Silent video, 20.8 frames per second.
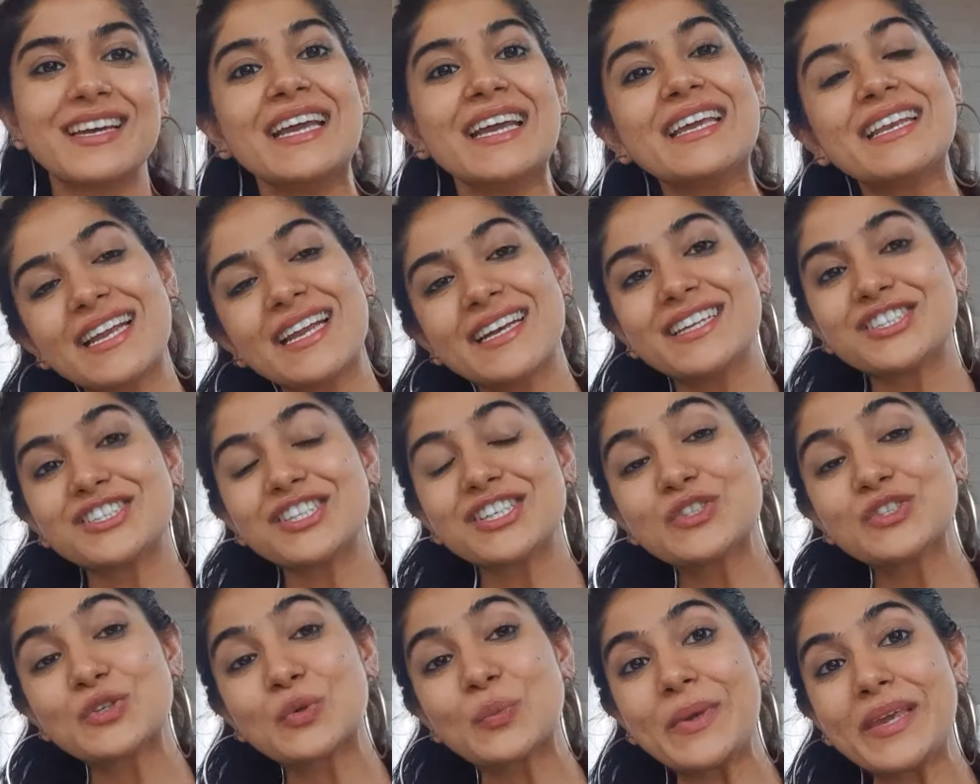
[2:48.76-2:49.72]
In addition
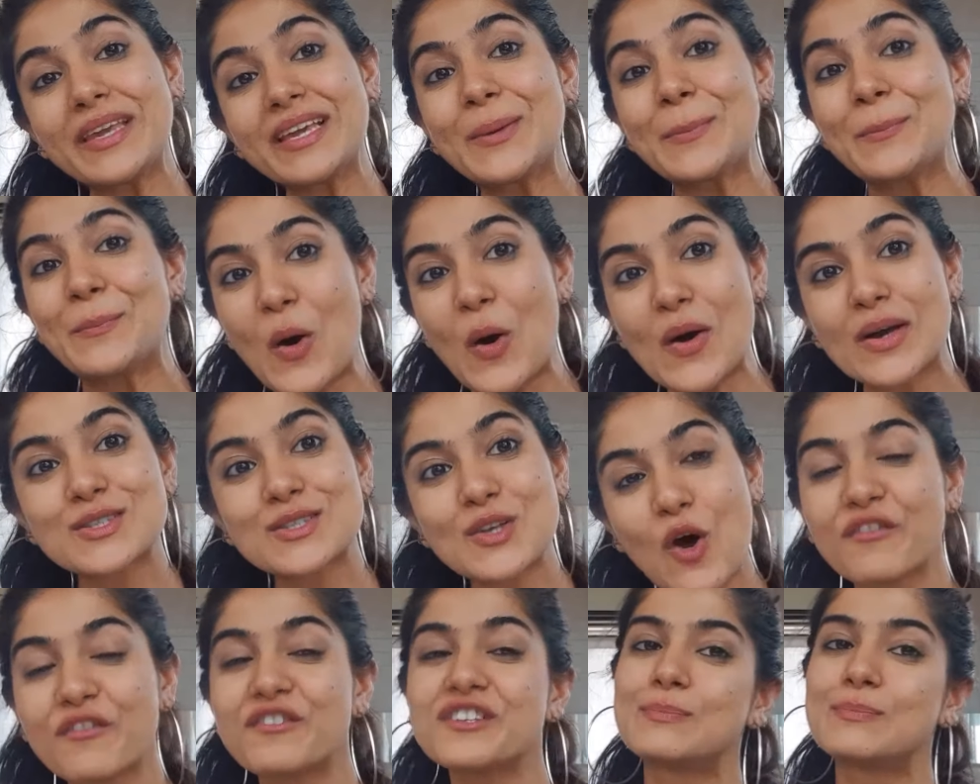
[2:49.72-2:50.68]
to being a box
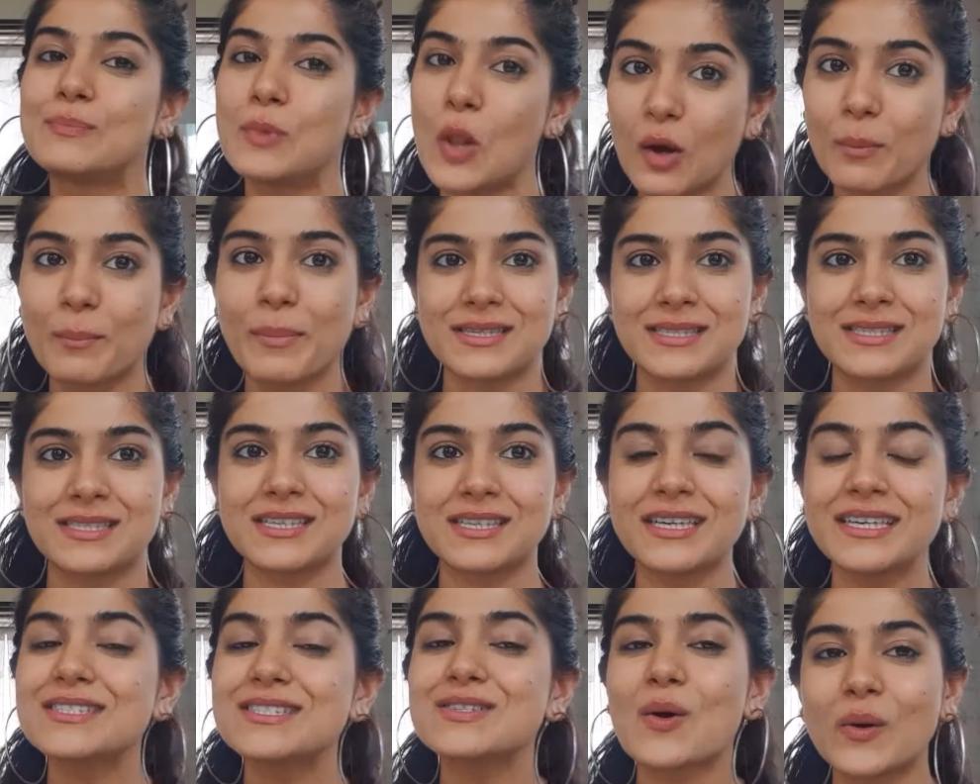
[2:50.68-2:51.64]
office blockbuster,
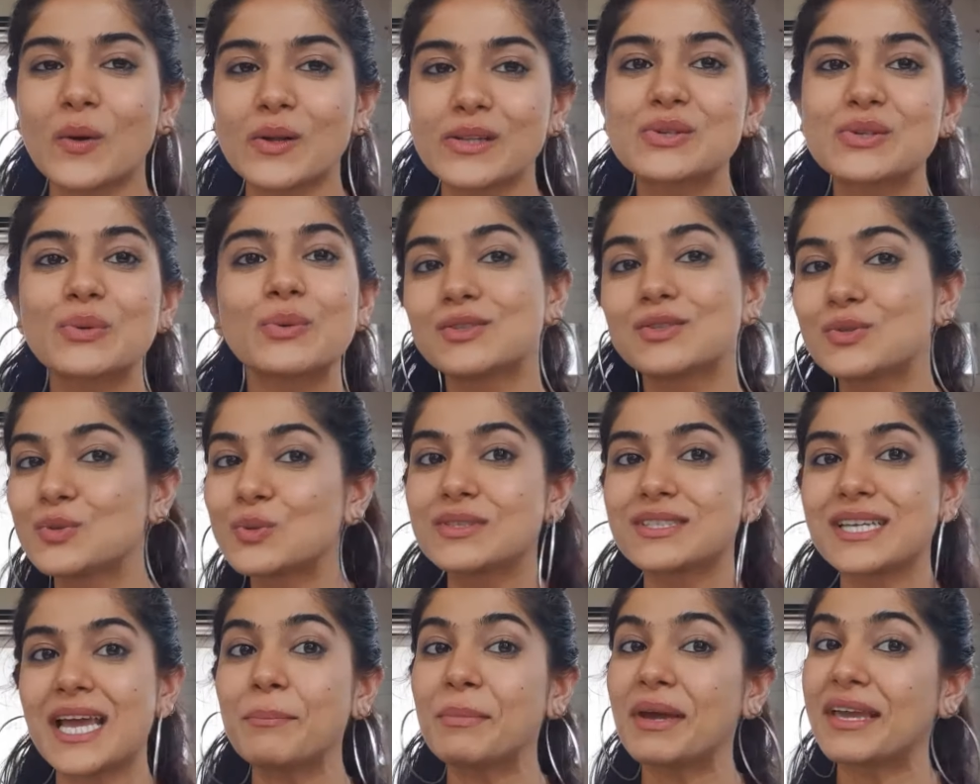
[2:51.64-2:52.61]
he is also a
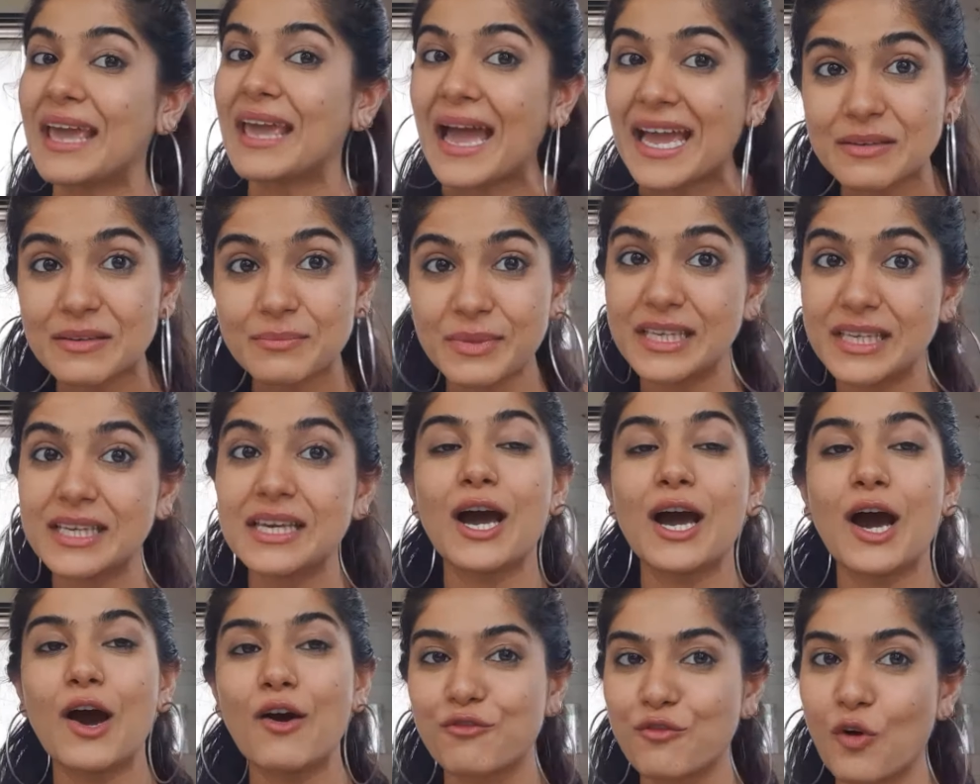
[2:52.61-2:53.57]
two-time Academy
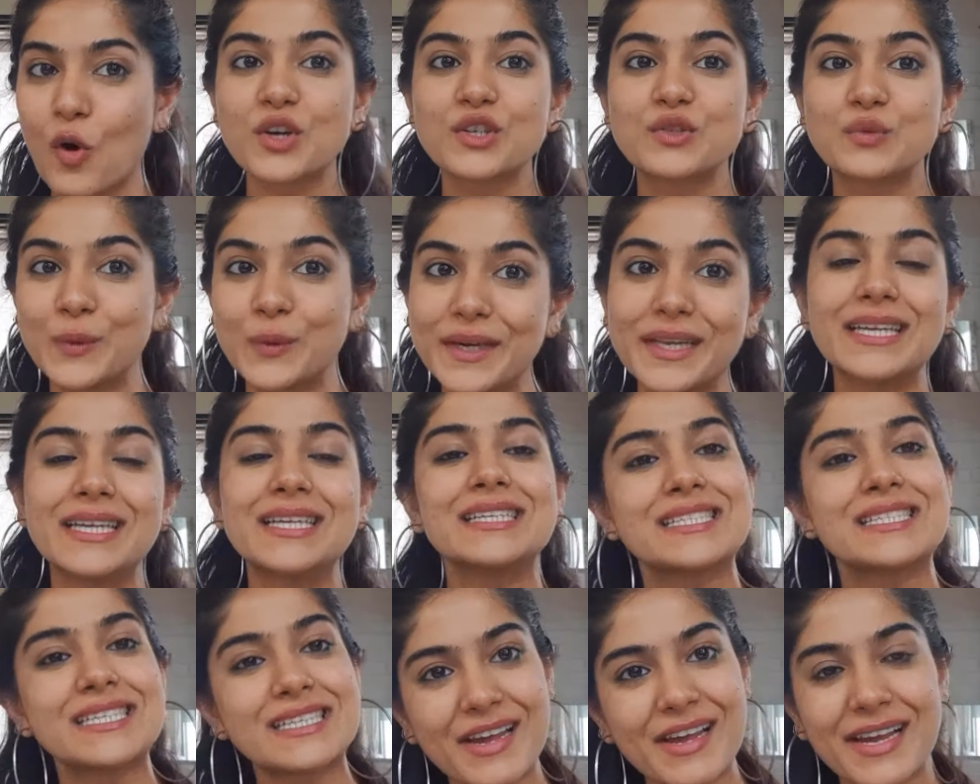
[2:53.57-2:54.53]
Award-winning
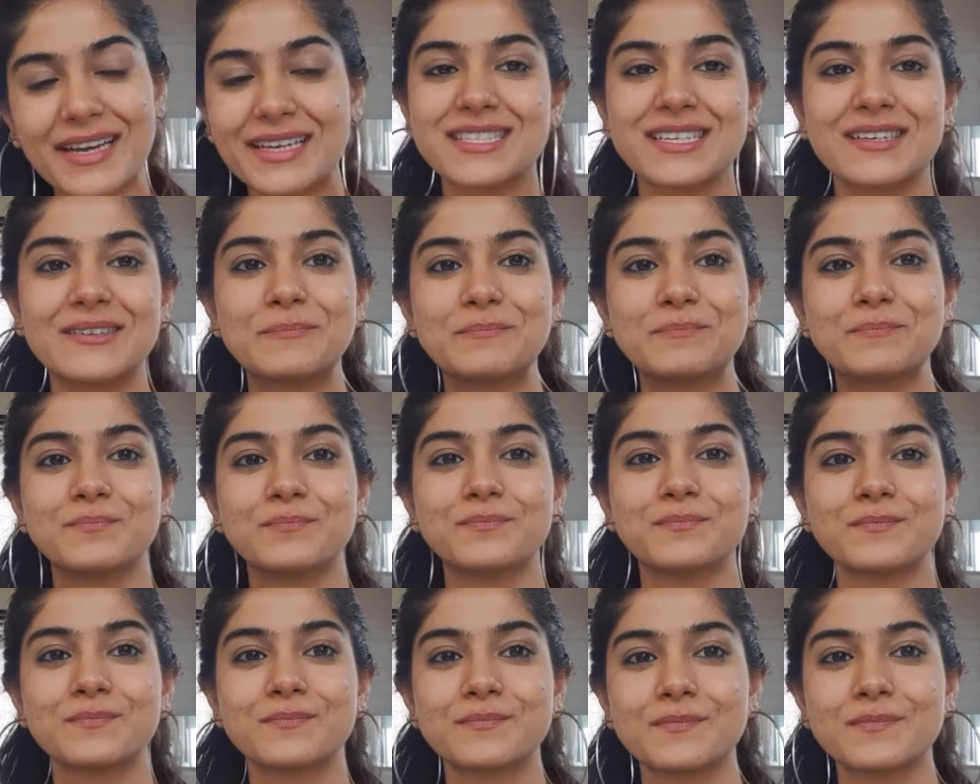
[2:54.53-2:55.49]
director.
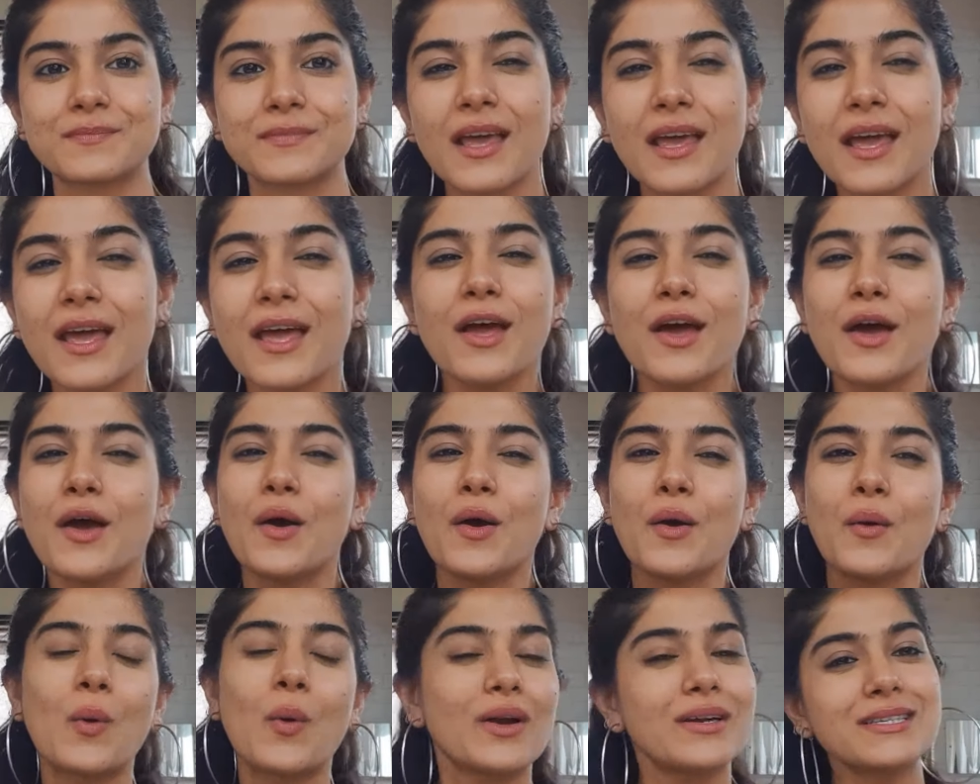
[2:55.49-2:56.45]

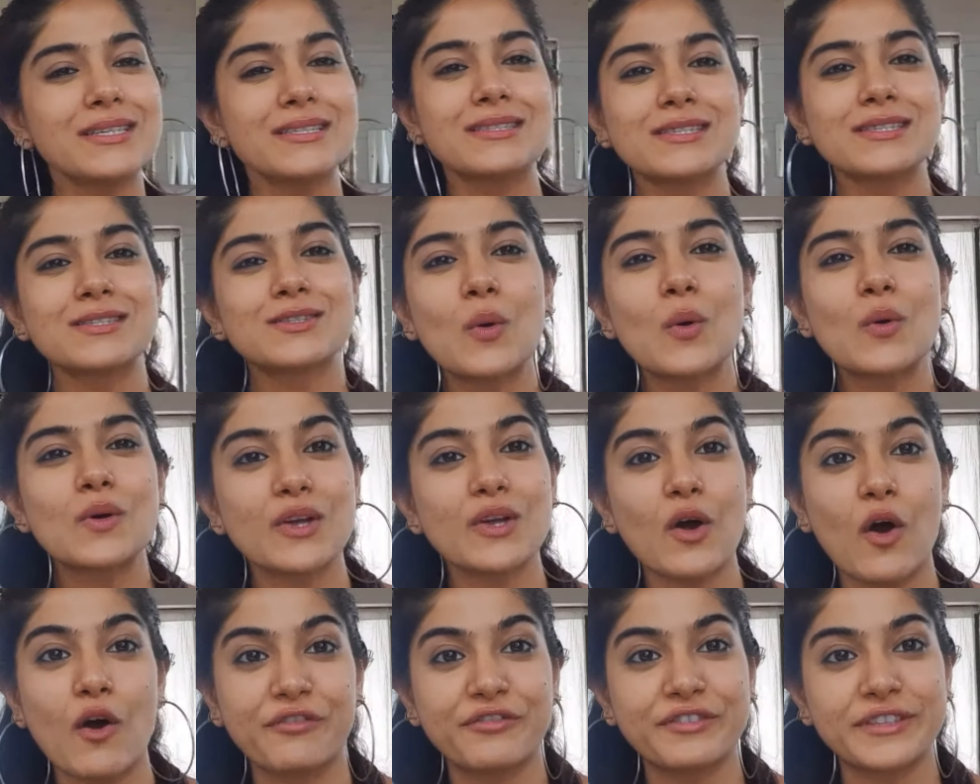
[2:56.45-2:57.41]
What is this course
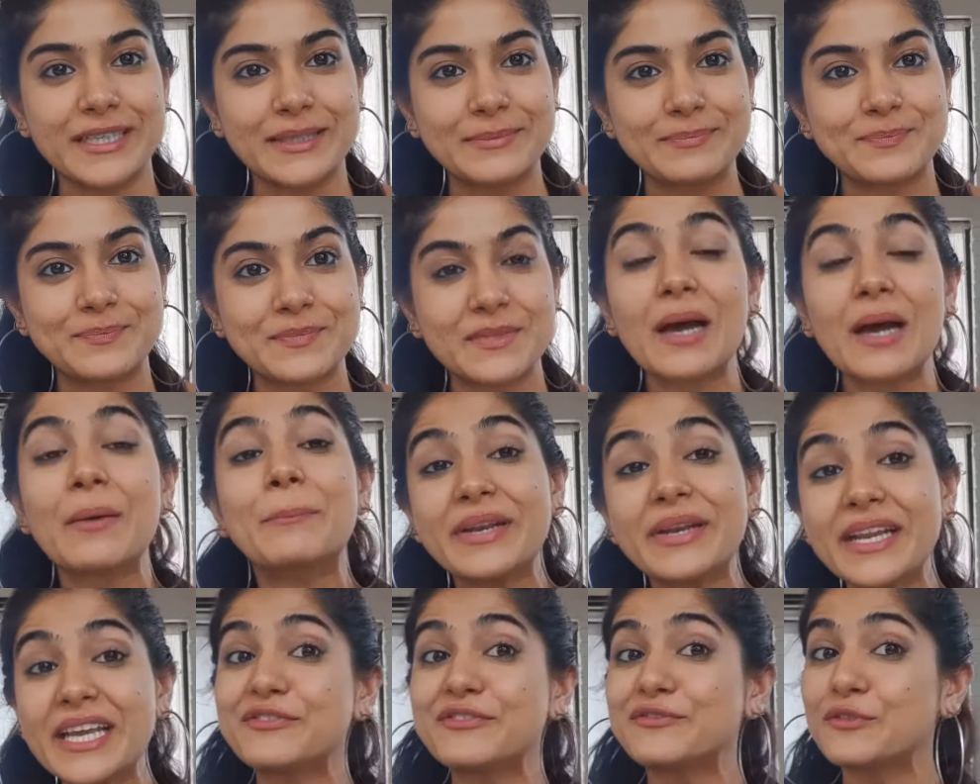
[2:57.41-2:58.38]
offering? A
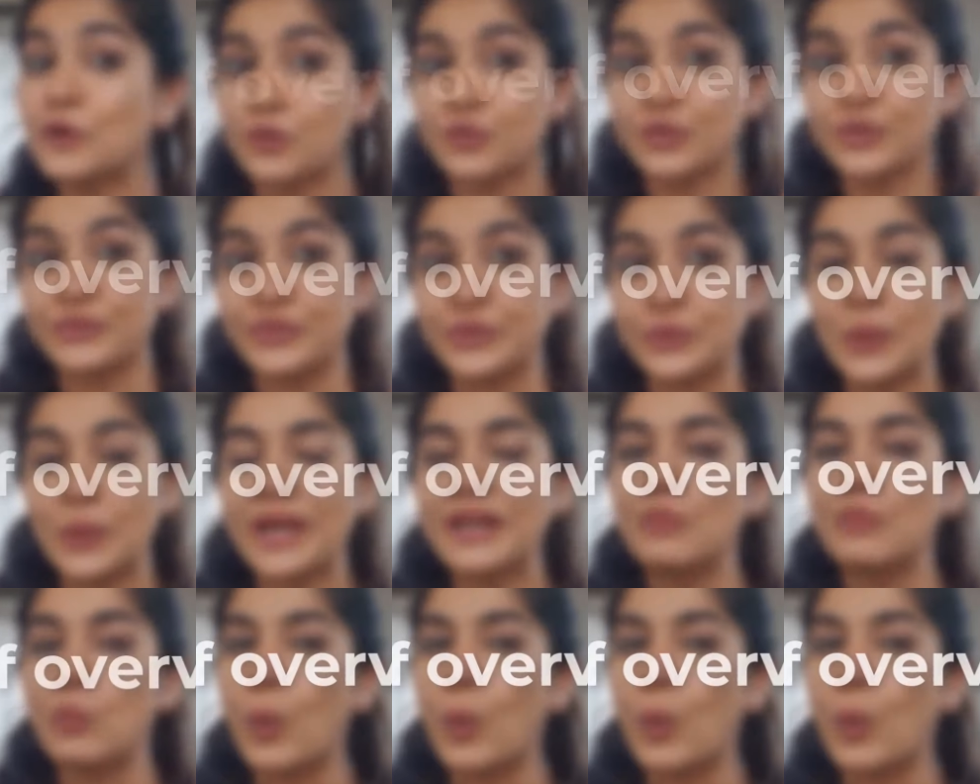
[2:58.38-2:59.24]
brief overview and